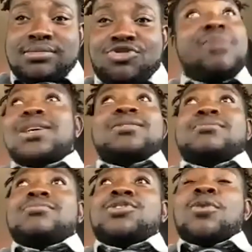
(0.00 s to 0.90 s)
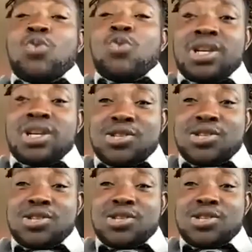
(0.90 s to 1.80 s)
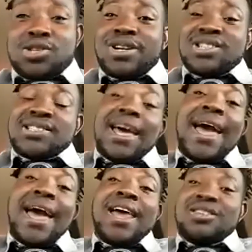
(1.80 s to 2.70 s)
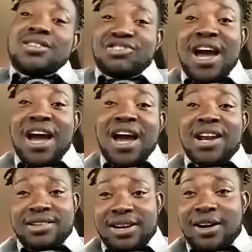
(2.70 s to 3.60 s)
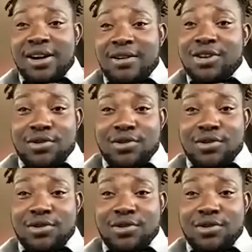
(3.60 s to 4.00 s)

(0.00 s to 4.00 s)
3 months and some weeks to be able to understand the data,